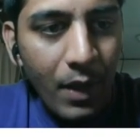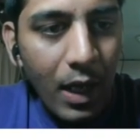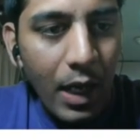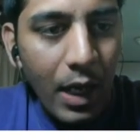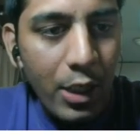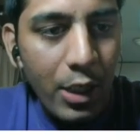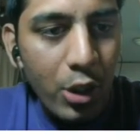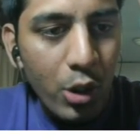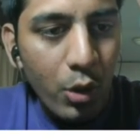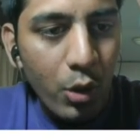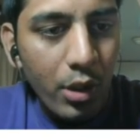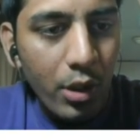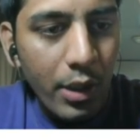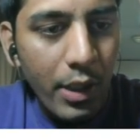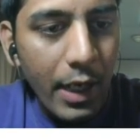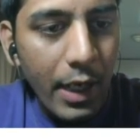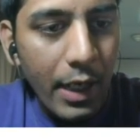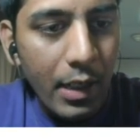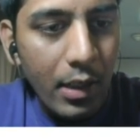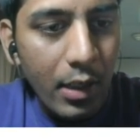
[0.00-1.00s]
I should
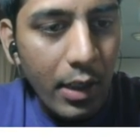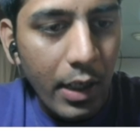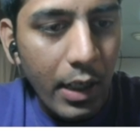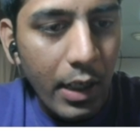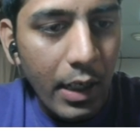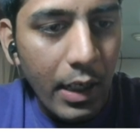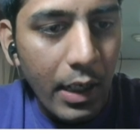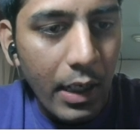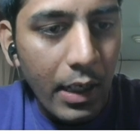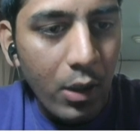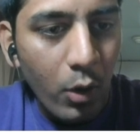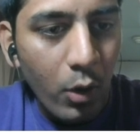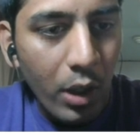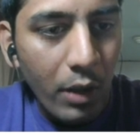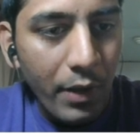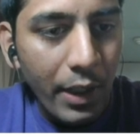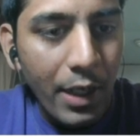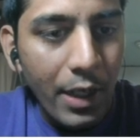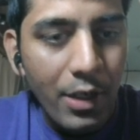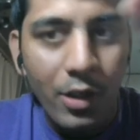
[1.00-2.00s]
get a
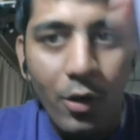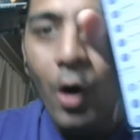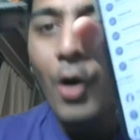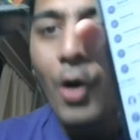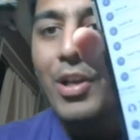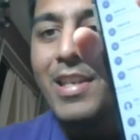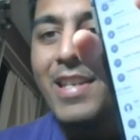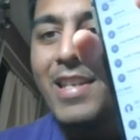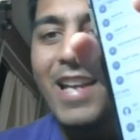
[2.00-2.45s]
notification. Oh